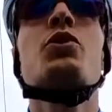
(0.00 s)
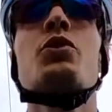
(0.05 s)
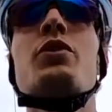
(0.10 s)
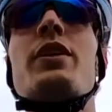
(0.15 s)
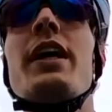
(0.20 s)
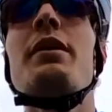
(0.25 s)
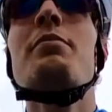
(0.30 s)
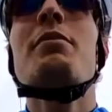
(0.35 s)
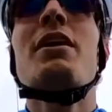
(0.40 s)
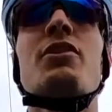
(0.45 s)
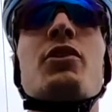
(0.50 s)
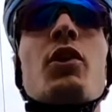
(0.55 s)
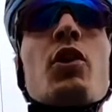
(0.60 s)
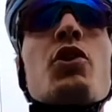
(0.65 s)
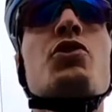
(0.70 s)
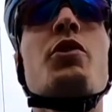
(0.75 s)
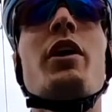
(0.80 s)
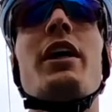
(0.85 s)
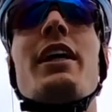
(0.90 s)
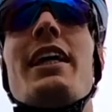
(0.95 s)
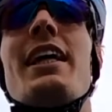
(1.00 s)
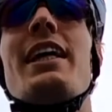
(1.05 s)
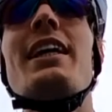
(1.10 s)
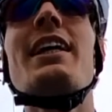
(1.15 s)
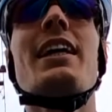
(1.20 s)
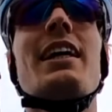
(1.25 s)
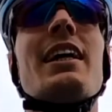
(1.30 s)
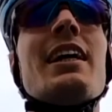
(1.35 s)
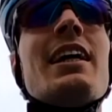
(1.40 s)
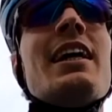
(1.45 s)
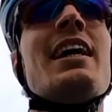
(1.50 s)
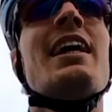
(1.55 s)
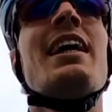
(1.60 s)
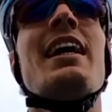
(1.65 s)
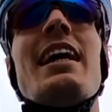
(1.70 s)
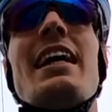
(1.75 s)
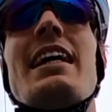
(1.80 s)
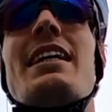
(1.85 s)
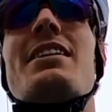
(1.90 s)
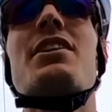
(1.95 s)
today, mental training
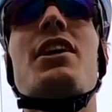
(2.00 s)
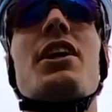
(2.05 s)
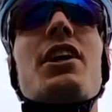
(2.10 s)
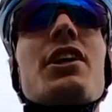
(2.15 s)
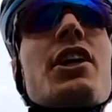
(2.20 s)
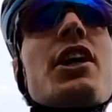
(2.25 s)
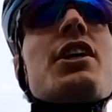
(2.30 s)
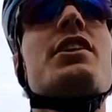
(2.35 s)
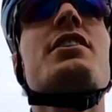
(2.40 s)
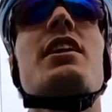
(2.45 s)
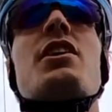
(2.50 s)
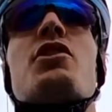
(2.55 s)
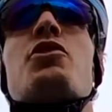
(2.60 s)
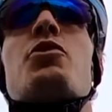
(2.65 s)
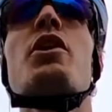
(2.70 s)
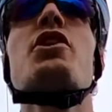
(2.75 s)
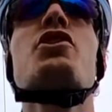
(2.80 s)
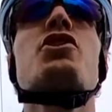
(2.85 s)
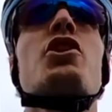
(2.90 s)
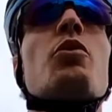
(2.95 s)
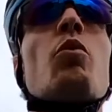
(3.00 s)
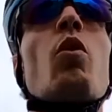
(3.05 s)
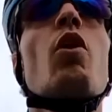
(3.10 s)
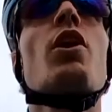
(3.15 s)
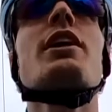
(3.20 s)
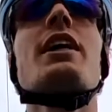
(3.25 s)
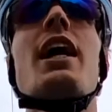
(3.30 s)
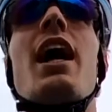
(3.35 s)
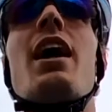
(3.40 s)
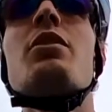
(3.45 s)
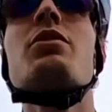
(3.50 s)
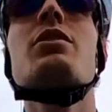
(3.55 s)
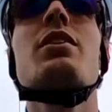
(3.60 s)
is a concentration workout.